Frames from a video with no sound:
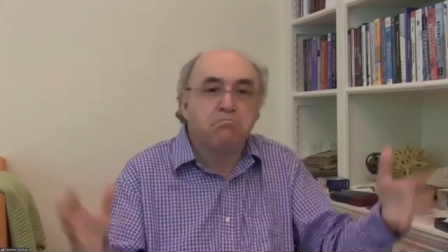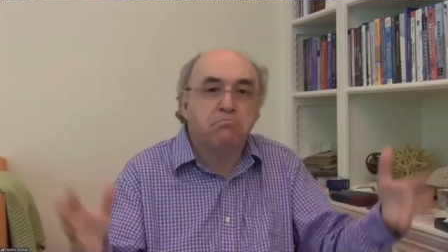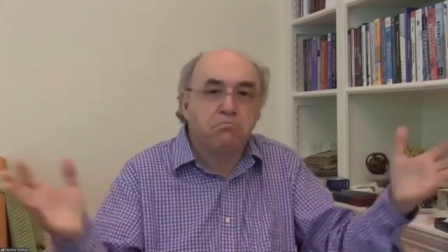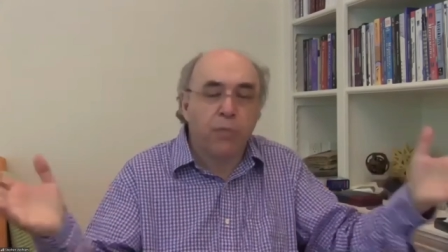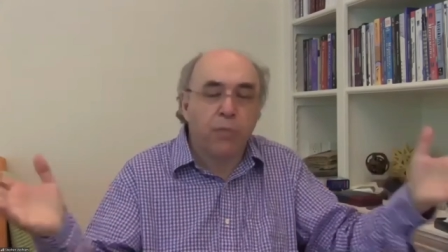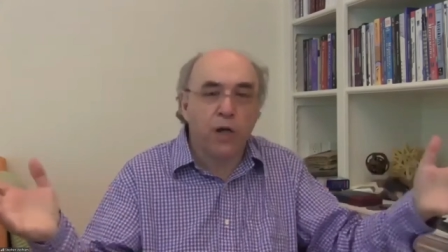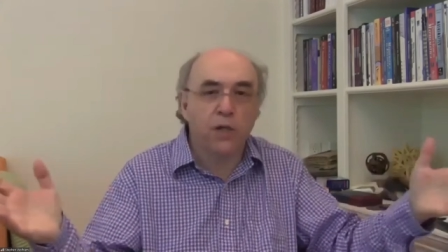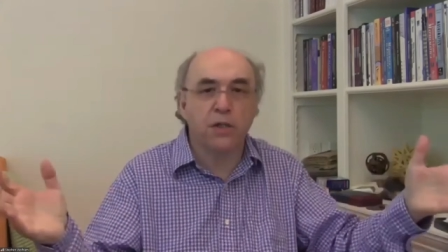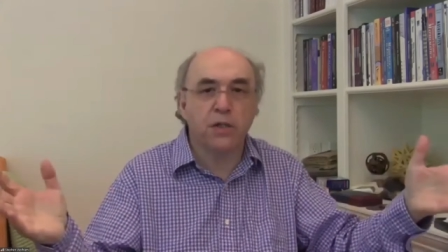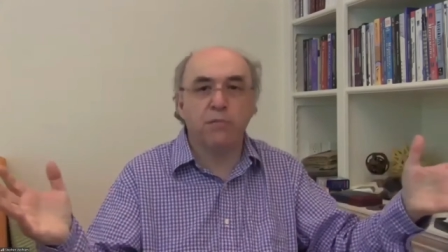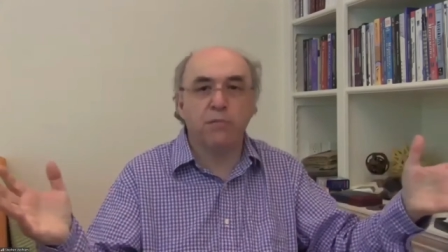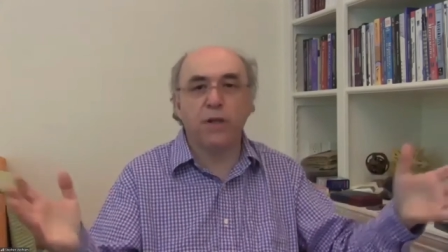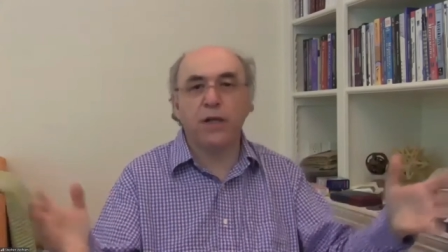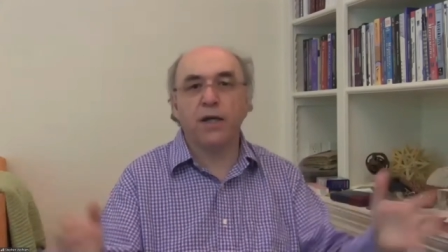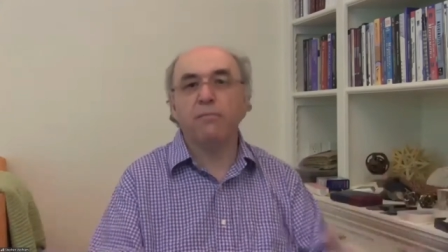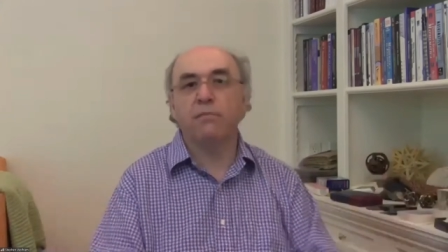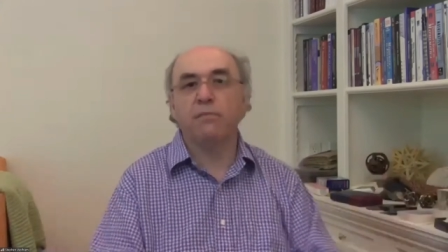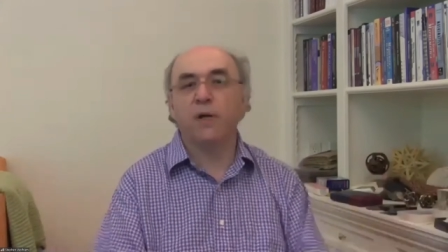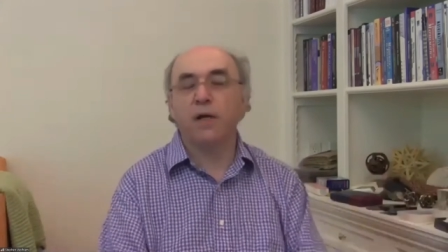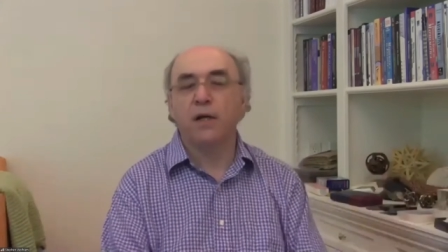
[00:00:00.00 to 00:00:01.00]

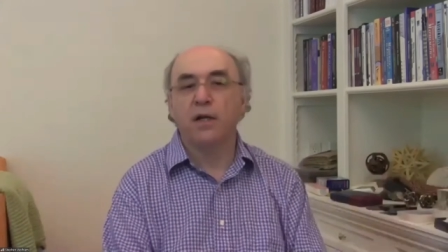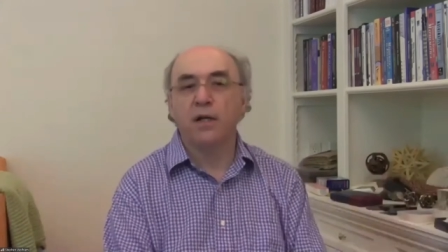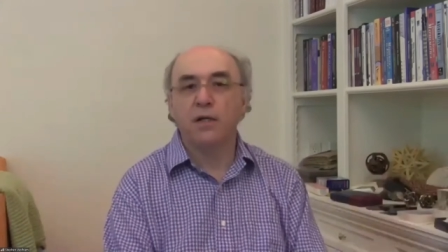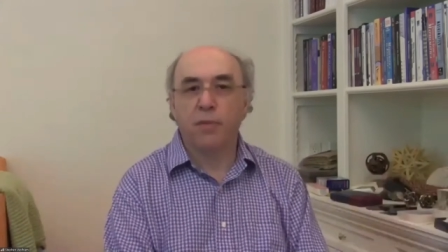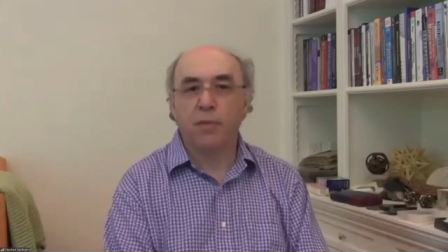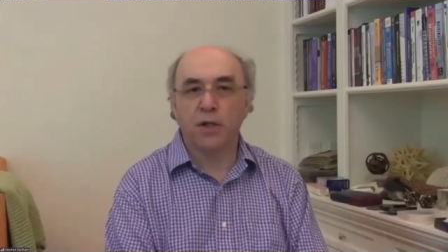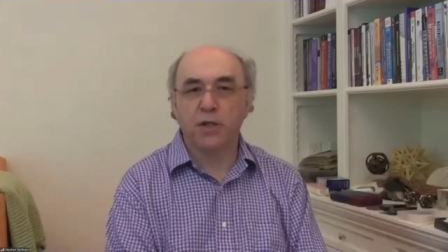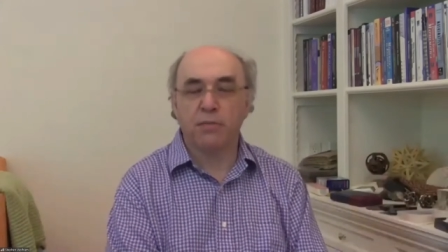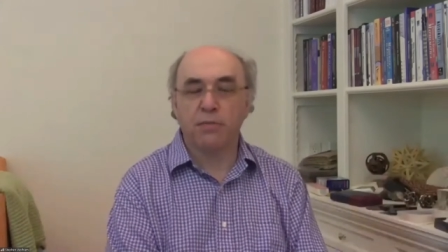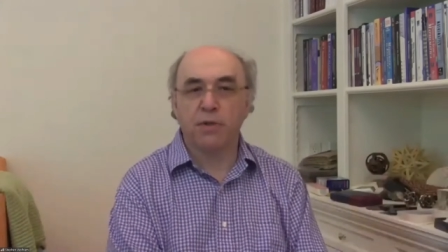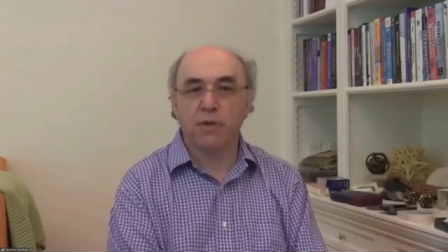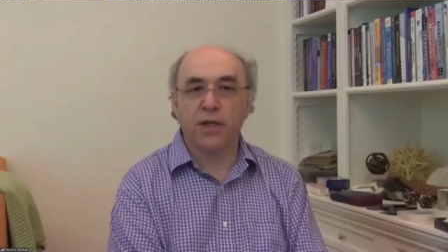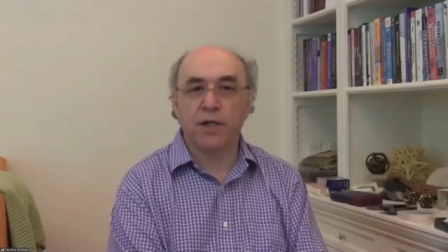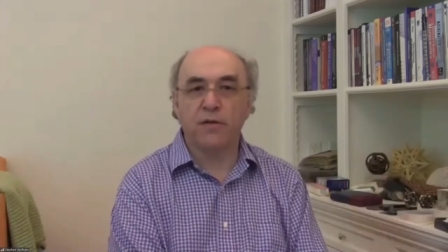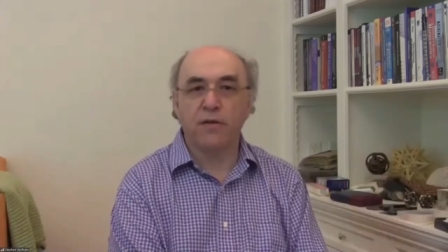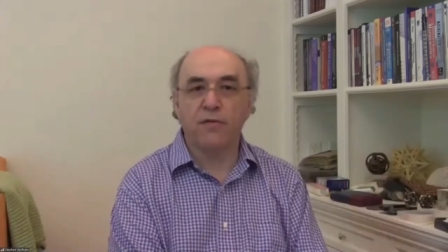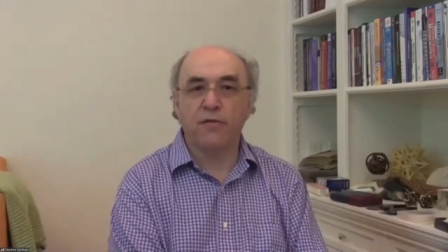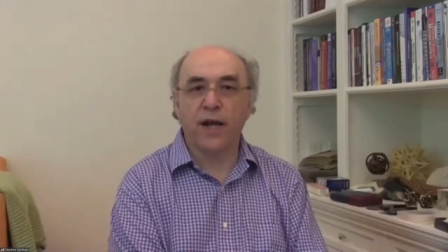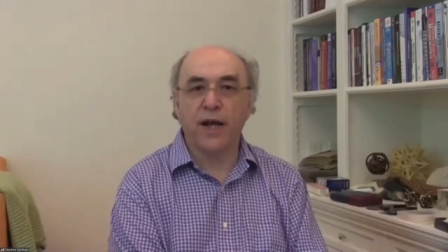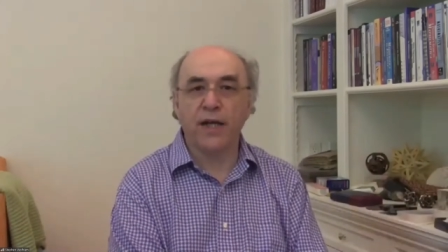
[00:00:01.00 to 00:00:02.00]
Possibly in
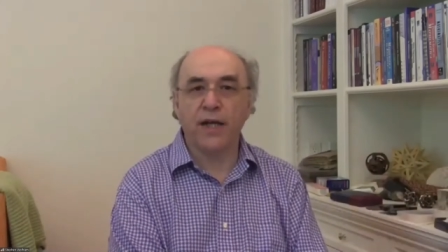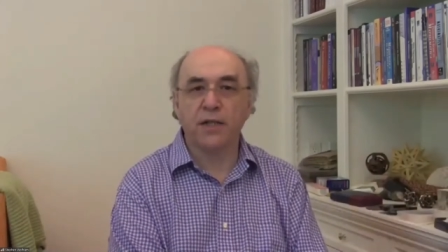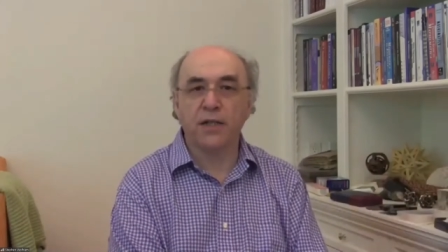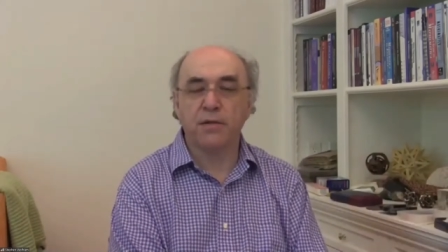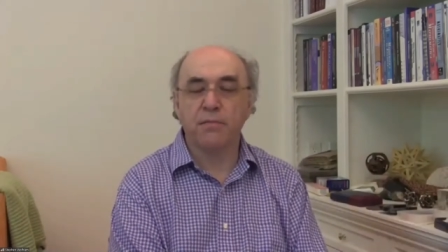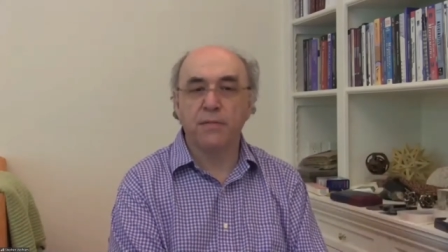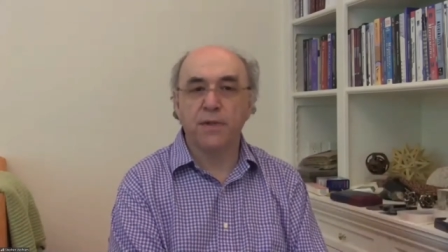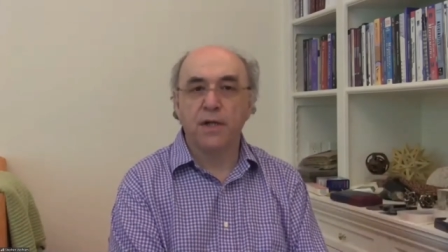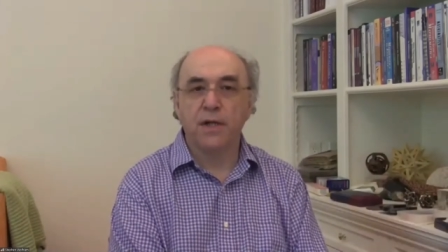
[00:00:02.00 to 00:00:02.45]
effect.